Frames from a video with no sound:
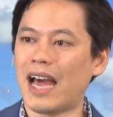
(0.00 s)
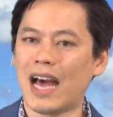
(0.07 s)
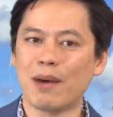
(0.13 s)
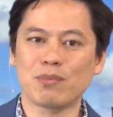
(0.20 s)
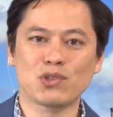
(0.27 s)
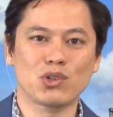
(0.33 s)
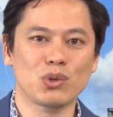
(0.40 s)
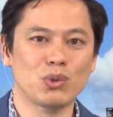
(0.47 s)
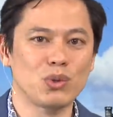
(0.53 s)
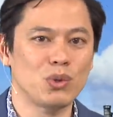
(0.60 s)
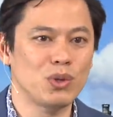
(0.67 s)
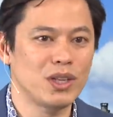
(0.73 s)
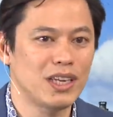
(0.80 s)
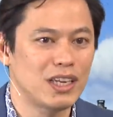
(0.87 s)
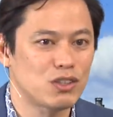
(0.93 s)

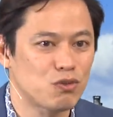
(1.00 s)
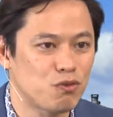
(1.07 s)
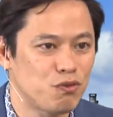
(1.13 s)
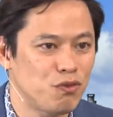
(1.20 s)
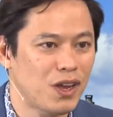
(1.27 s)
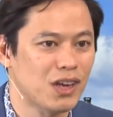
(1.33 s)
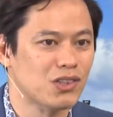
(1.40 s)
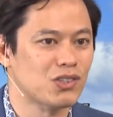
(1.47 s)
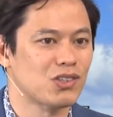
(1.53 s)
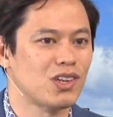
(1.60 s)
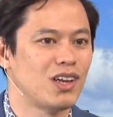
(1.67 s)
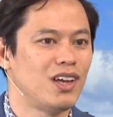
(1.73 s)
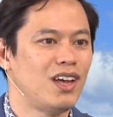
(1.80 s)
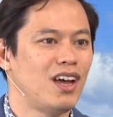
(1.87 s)
absolutely is fixed